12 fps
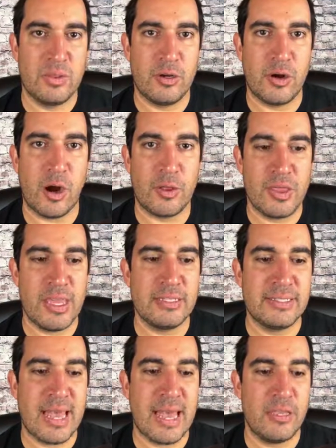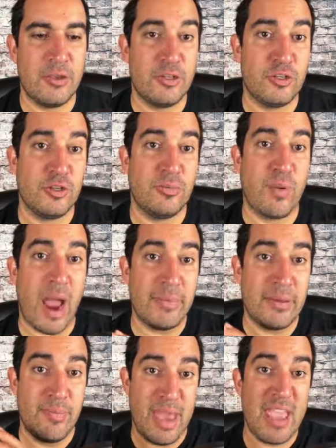there are things that you should
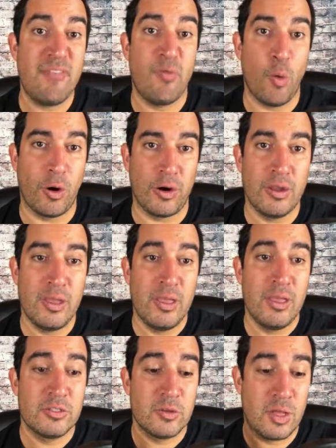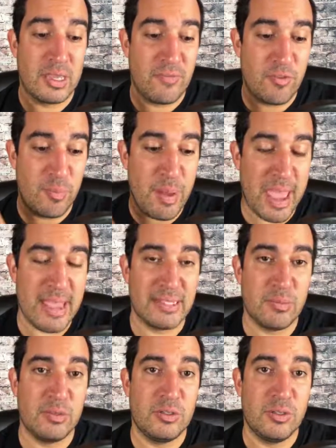probably pay for. So like if you're
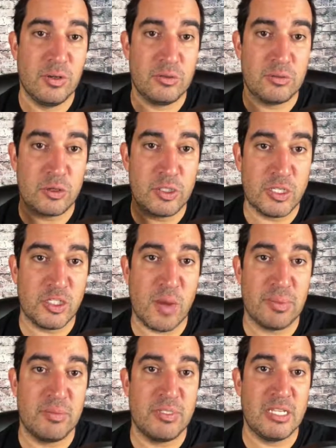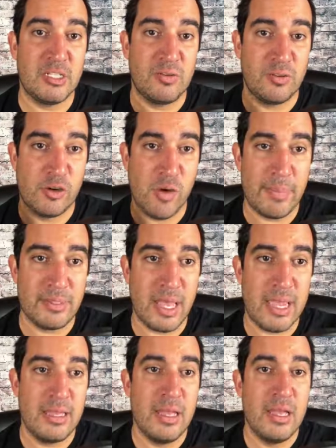paying someone to do search engine optimization for your
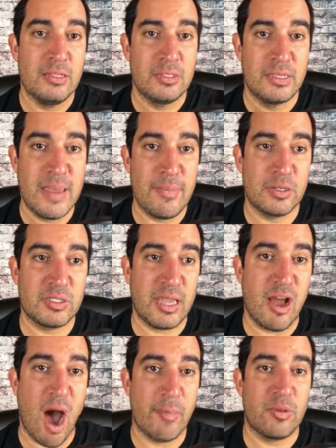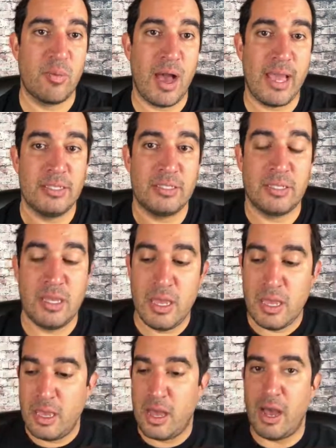website to keep your site optimized
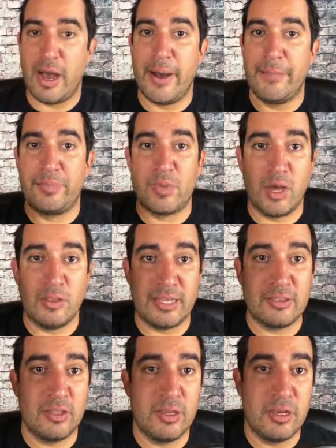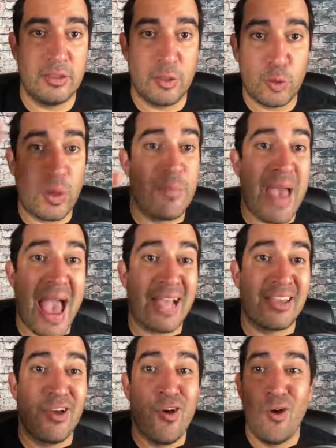on like the
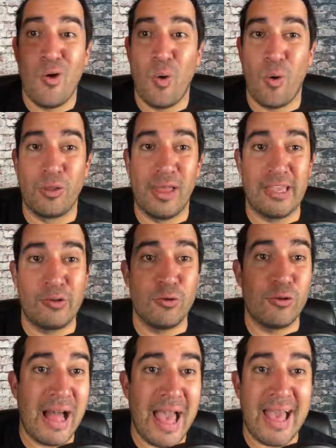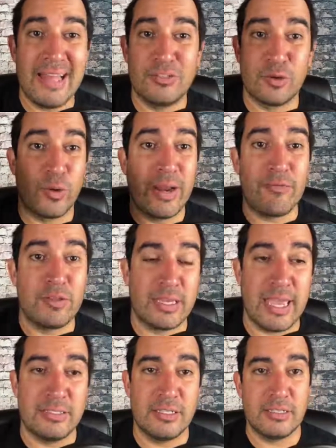3-pack or like Google Ads or whatever
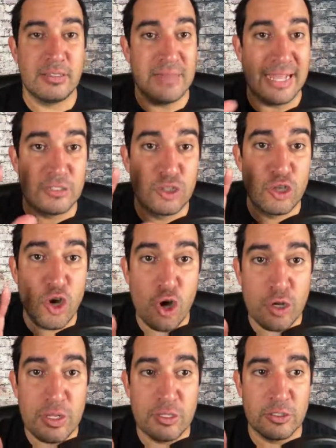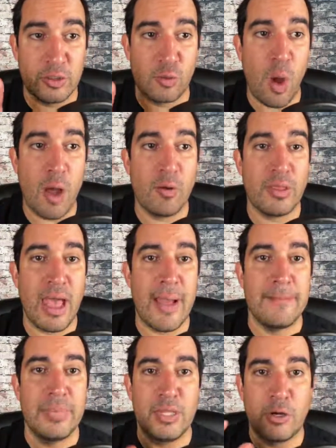the case is, that's good. There's nothing wrong with
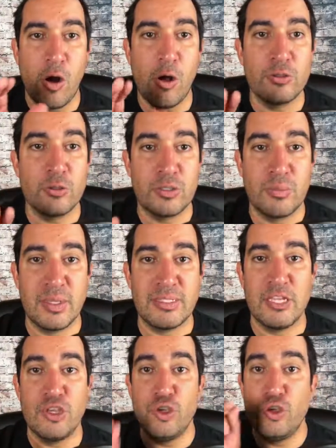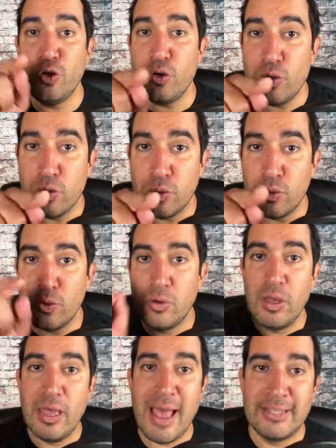that. But there are also some things that
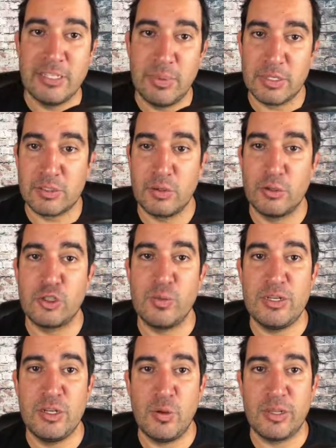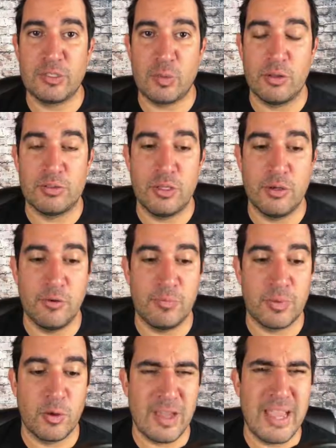you as a business owner should be doing as well
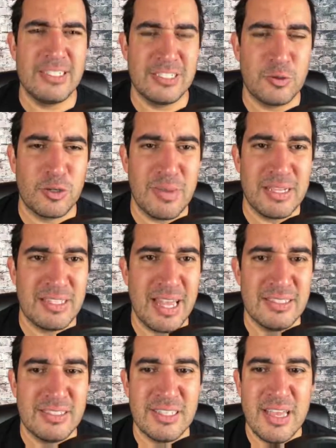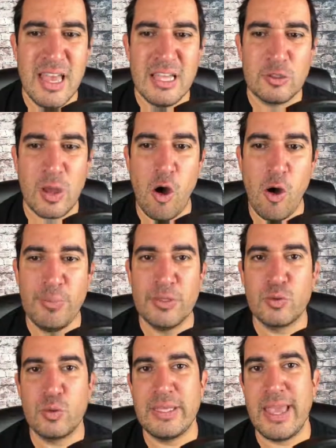too. Okay, does this sort of make sense? So I hope
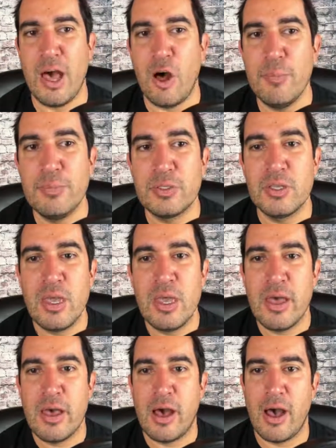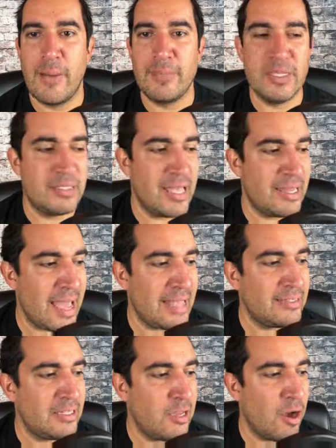this really helps. These 10
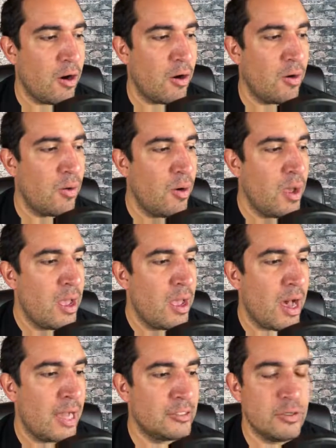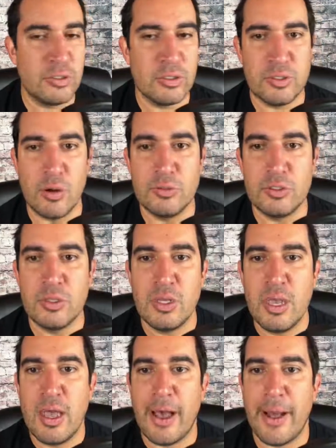SEO do's and don'ts.
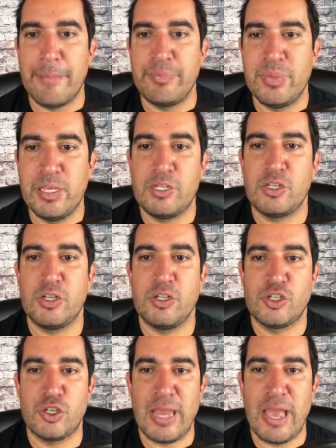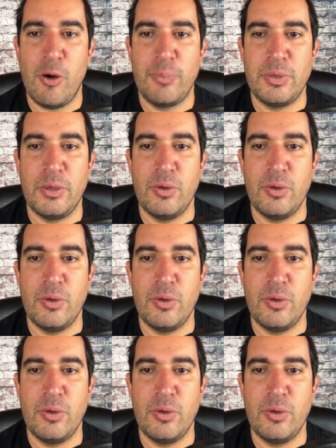This should help